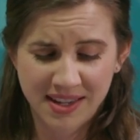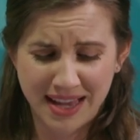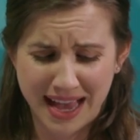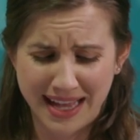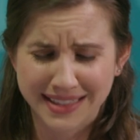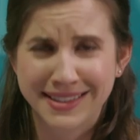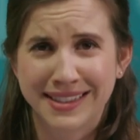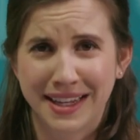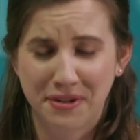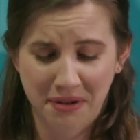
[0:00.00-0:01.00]
Yes,
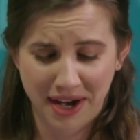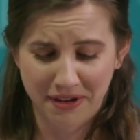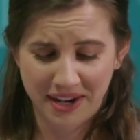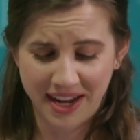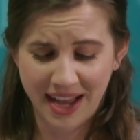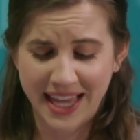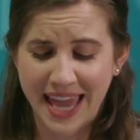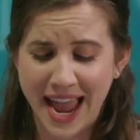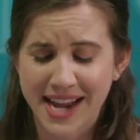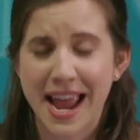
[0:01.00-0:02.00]
said Gregory, I
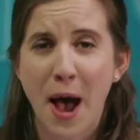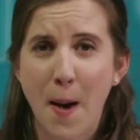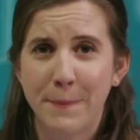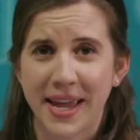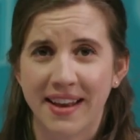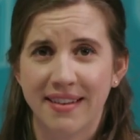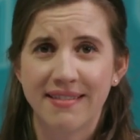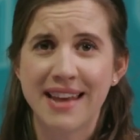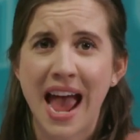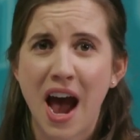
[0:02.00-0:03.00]
can't help it.
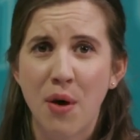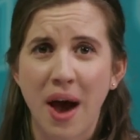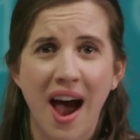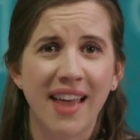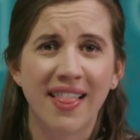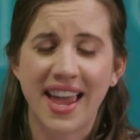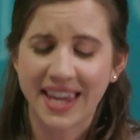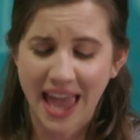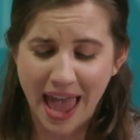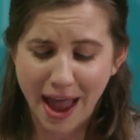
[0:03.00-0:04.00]
Now I
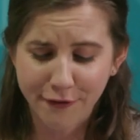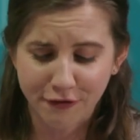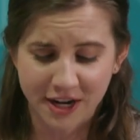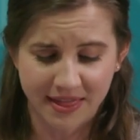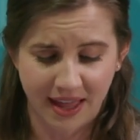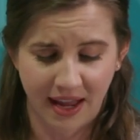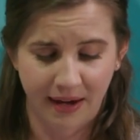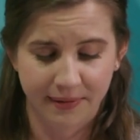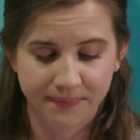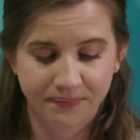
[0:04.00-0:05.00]
like
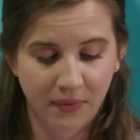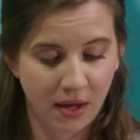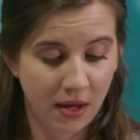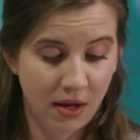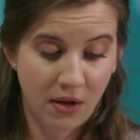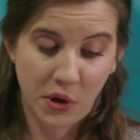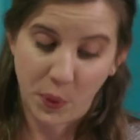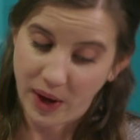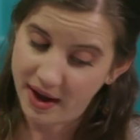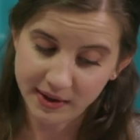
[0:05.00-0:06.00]
everything.
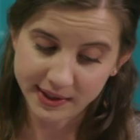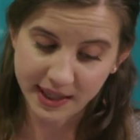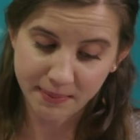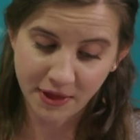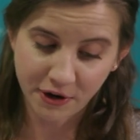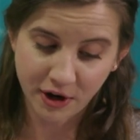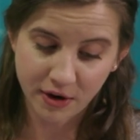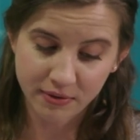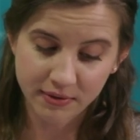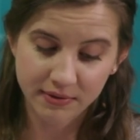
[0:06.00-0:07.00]
Well, said Mother
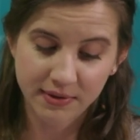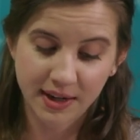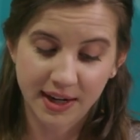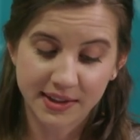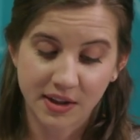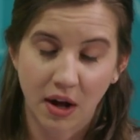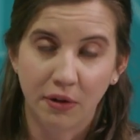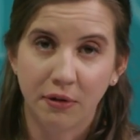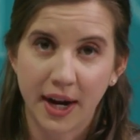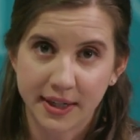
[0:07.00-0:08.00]
Goat, it's
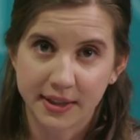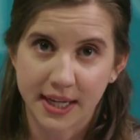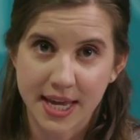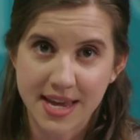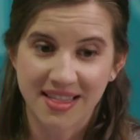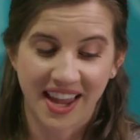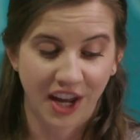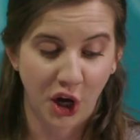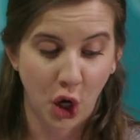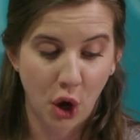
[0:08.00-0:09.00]
all right to eat
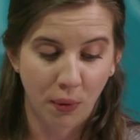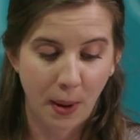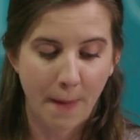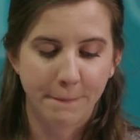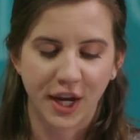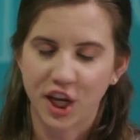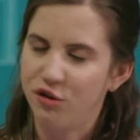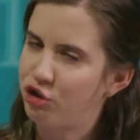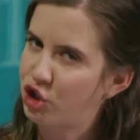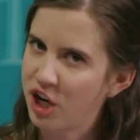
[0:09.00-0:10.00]
like a goat, but
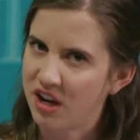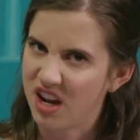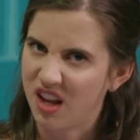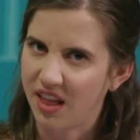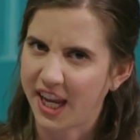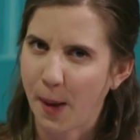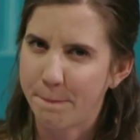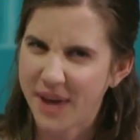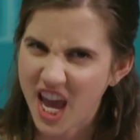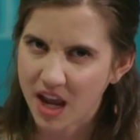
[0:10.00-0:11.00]
you shouldn't eat like a
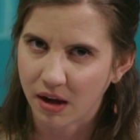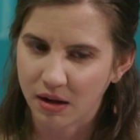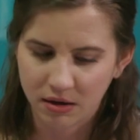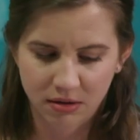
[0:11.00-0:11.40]
pig.